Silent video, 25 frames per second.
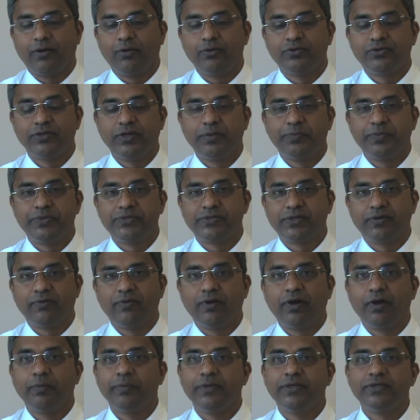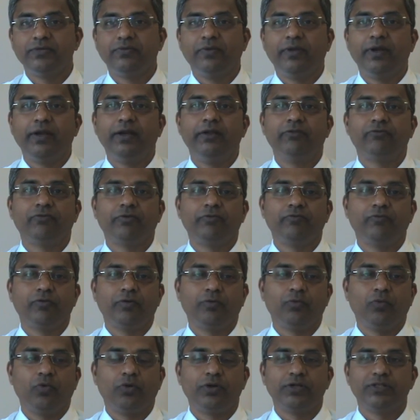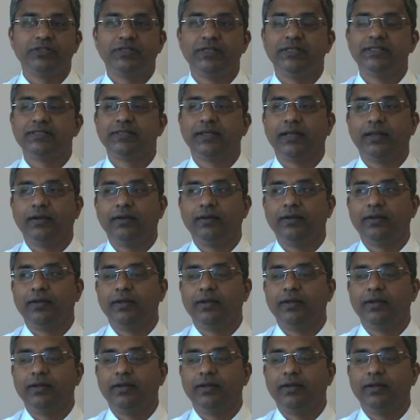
outside picture of Army is very different from what is inside.